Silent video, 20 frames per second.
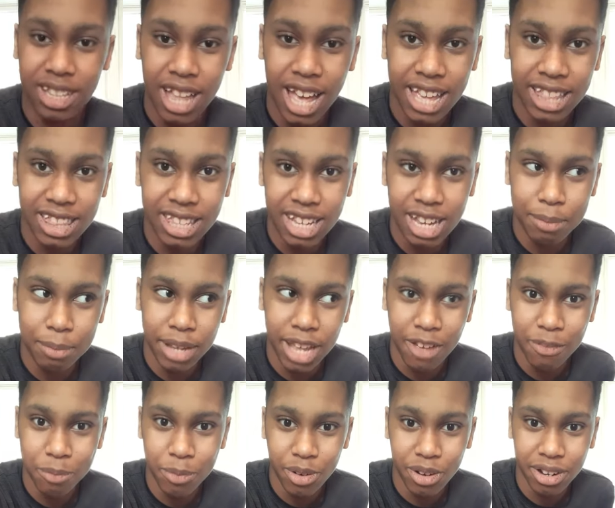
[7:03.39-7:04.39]
I think I might
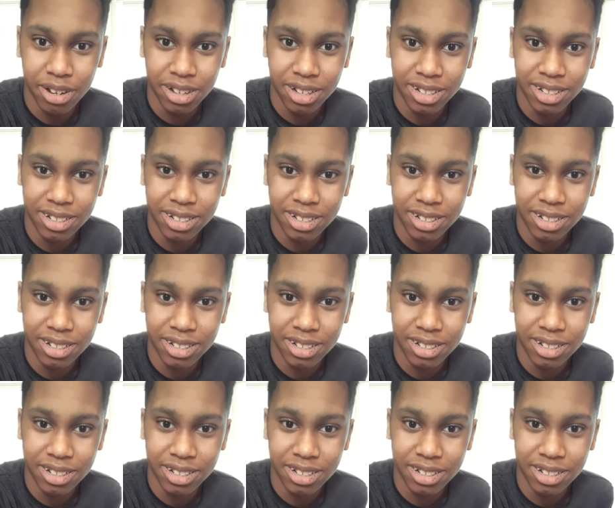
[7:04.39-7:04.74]
have more.